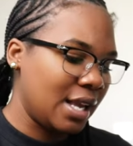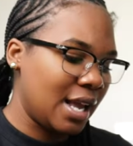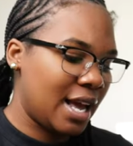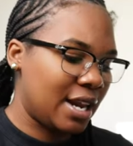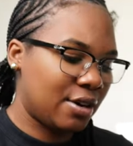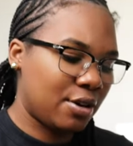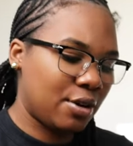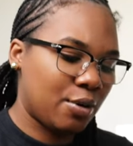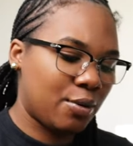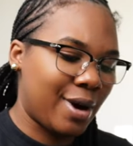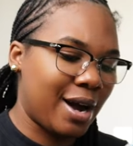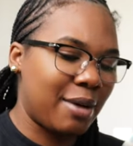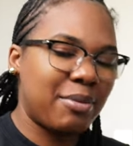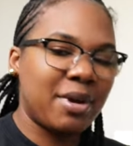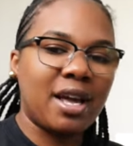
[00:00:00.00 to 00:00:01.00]
I don't know
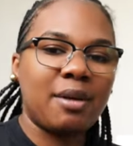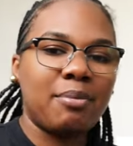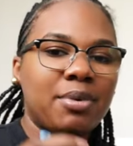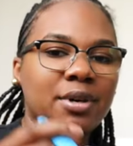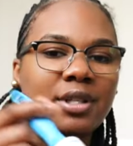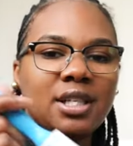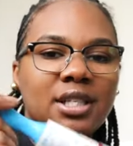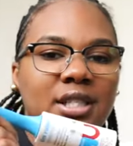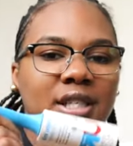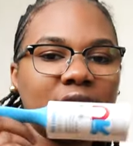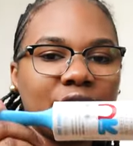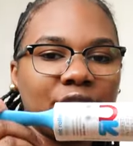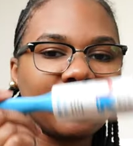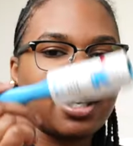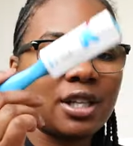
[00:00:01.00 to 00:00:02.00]
why babe put this in
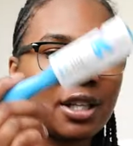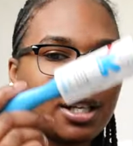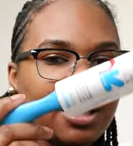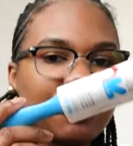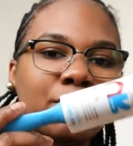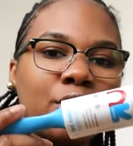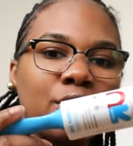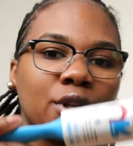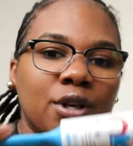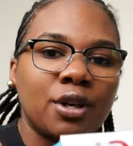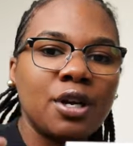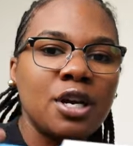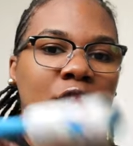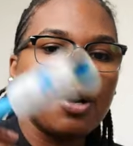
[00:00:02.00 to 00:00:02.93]
here, a lint roller,